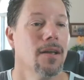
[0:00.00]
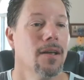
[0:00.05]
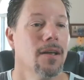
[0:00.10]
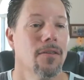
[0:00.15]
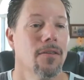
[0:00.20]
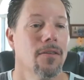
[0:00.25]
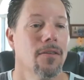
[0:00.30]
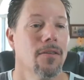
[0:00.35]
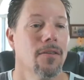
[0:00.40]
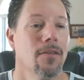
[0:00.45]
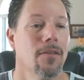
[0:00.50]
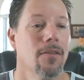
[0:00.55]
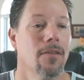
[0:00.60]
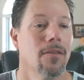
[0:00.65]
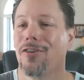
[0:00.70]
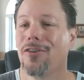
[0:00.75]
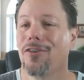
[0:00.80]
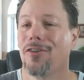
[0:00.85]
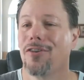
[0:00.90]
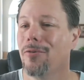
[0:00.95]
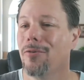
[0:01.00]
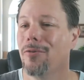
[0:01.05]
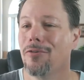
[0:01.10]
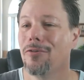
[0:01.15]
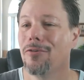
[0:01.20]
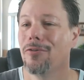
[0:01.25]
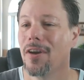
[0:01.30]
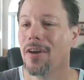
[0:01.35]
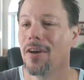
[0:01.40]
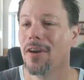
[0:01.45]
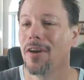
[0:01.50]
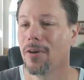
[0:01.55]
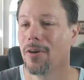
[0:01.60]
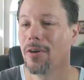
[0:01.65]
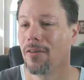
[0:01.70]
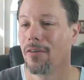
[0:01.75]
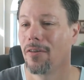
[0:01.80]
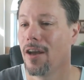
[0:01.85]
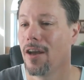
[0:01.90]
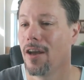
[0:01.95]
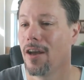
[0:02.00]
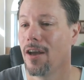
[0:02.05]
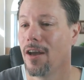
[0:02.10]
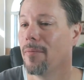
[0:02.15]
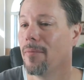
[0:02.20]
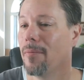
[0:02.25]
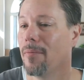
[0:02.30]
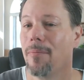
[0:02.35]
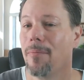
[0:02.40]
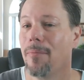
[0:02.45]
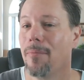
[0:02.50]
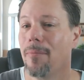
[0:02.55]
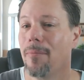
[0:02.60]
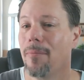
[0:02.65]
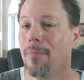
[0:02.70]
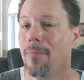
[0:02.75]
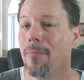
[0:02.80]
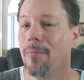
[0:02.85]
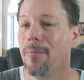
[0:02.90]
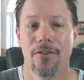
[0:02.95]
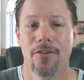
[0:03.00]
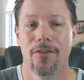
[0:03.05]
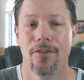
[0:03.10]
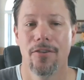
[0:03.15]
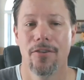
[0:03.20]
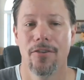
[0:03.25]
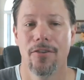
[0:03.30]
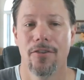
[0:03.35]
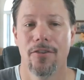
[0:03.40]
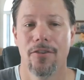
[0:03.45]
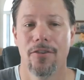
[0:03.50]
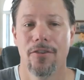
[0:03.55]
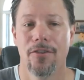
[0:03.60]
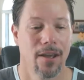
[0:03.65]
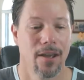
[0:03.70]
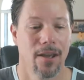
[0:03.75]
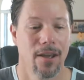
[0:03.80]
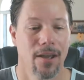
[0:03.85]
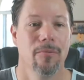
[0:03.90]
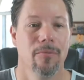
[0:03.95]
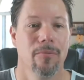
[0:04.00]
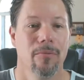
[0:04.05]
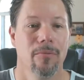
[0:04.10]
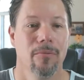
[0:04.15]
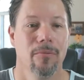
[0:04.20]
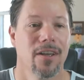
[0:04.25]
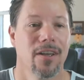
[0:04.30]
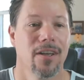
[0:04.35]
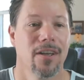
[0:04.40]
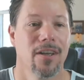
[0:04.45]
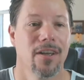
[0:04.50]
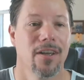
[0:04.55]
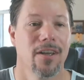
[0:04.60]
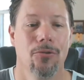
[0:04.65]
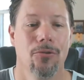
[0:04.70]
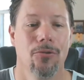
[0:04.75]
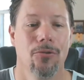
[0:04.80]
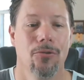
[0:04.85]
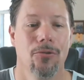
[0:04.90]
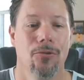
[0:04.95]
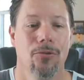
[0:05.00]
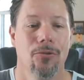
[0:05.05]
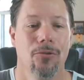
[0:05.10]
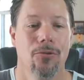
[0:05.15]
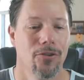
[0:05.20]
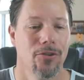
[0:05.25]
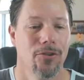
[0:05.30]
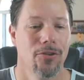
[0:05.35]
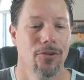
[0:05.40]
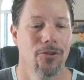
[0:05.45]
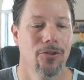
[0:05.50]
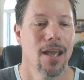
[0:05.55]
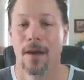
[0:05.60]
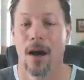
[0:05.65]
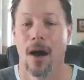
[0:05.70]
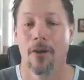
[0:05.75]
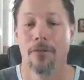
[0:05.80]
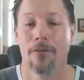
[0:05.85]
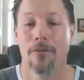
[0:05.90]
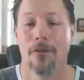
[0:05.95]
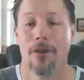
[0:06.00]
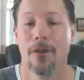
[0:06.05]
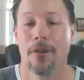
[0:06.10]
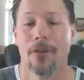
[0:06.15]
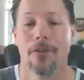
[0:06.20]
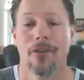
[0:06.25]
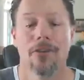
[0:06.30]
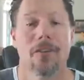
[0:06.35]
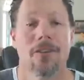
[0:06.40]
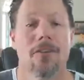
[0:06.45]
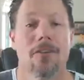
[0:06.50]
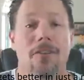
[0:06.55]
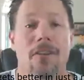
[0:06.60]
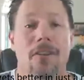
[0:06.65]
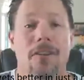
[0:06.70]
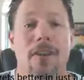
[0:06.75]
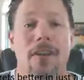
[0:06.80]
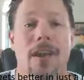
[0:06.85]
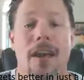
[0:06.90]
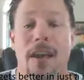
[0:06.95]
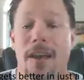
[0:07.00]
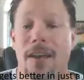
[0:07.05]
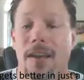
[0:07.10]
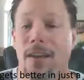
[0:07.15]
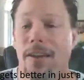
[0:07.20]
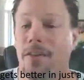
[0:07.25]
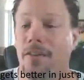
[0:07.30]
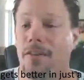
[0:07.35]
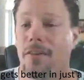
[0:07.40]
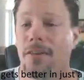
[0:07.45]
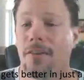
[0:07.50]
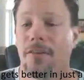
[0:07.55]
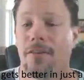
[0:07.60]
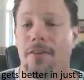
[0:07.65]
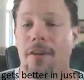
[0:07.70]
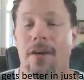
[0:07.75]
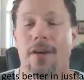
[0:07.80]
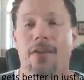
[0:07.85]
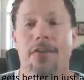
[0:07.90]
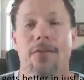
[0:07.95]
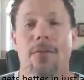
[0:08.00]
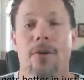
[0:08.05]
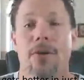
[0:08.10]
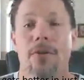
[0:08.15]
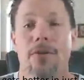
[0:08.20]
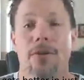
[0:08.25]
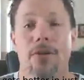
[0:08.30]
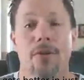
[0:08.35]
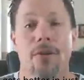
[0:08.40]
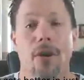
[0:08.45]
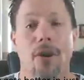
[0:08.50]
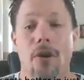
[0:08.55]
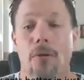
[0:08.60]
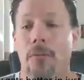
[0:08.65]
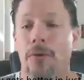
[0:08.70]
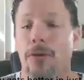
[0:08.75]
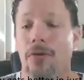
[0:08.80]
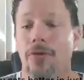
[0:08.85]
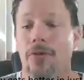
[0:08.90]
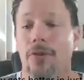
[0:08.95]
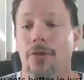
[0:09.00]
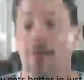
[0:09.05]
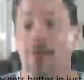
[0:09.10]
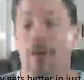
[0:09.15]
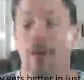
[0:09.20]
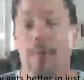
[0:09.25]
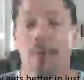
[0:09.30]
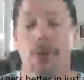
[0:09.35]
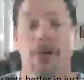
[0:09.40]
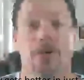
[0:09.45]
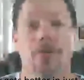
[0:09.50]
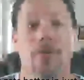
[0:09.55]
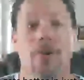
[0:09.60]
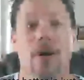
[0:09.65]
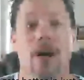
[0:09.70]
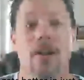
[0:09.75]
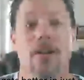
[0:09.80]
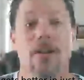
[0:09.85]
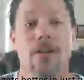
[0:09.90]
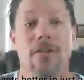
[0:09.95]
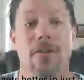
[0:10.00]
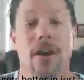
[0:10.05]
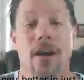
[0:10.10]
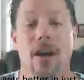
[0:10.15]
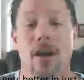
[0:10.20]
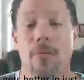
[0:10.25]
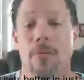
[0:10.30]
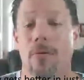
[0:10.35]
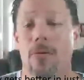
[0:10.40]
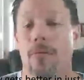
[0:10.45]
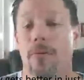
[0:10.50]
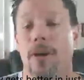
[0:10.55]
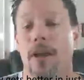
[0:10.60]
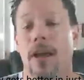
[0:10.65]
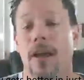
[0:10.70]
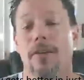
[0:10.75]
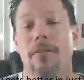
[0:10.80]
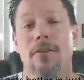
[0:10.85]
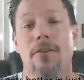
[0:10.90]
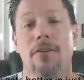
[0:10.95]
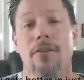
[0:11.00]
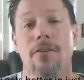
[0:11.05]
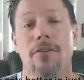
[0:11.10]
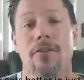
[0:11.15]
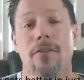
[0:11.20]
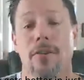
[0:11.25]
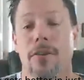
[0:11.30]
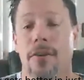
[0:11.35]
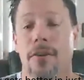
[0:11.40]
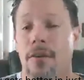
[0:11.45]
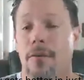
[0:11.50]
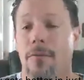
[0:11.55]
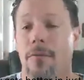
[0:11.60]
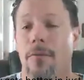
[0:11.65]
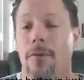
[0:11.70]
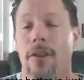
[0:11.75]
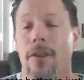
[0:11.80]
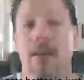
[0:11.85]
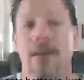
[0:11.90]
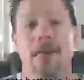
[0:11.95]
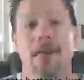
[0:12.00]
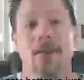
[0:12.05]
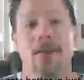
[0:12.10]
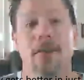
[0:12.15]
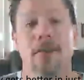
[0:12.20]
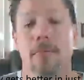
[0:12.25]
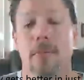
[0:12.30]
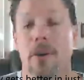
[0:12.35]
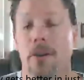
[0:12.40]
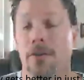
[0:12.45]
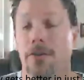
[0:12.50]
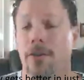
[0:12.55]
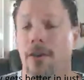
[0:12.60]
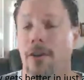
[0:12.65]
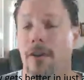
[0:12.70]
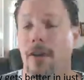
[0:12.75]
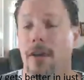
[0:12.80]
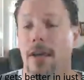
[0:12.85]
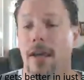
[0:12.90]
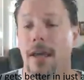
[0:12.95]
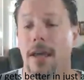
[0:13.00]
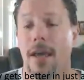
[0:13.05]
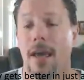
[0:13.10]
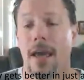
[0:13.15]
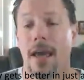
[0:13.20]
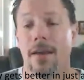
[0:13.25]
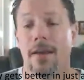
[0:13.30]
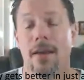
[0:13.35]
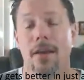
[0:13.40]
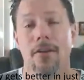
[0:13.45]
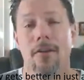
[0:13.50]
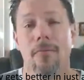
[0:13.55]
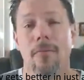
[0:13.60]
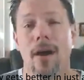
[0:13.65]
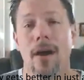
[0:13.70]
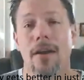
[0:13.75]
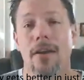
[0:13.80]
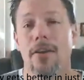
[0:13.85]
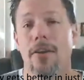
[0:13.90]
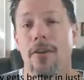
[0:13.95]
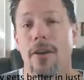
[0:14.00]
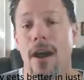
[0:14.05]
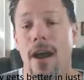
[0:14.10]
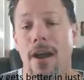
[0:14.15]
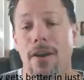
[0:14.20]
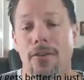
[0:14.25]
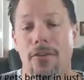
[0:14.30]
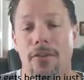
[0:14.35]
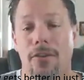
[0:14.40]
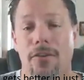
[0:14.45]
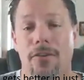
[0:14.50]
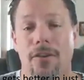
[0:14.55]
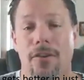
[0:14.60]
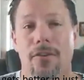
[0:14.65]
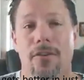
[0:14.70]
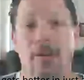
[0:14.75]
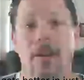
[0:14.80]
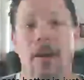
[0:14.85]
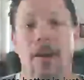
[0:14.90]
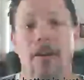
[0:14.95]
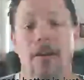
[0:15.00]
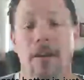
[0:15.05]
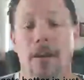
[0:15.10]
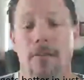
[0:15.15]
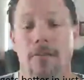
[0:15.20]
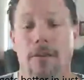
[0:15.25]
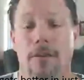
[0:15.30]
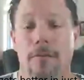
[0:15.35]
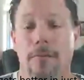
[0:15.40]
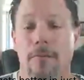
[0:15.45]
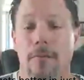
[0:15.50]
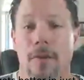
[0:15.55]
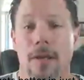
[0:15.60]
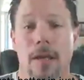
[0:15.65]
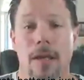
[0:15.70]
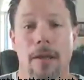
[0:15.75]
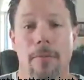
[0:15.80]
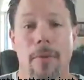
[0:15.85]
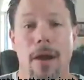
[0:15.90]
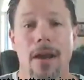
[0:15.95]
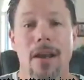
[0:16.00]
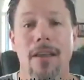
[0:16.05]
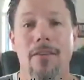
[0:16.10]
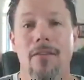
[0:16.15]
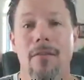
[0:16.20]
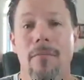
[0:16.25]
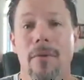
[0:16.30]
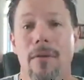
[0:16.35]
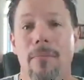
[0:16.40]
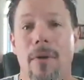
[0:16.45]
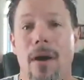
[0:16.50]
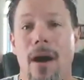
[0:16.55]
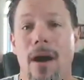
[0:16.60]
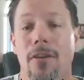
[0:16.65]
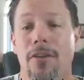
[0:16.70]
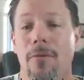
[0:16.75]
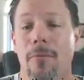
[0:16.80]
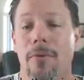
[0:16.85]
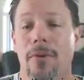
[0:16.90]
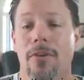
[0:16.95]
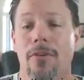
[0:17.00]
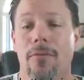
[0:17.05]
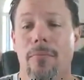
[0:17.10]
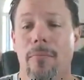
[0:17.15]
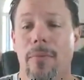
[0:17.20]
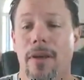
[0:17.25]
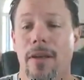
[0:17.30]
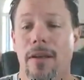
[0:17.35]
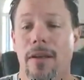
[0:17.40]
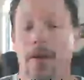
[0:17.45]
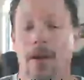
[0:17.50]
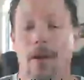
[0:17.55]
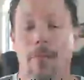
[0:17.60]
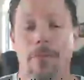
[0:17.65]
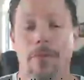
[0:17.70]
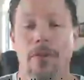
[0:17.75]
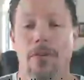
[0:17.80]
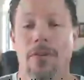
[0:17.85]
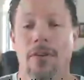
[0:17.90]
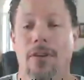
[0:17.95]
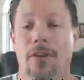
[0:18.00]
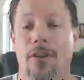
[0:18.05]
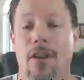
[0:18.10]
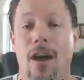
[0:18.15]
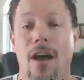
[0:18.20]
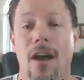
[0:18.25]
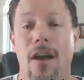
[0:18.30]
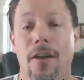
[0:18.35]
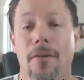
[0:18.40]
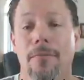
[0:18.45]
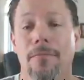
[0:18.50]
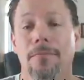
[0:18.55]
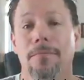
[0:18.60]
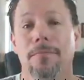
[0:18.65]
It's my first time doing Facebook Live, and I'm happy you're here. So we're taking a little bit of a casual approach. Our focus is today is to discuss whether your home is contributing to undesirable behaviors related to dementia and undermining your actions as a caregiver. And it might even be possibly speeding up the decline.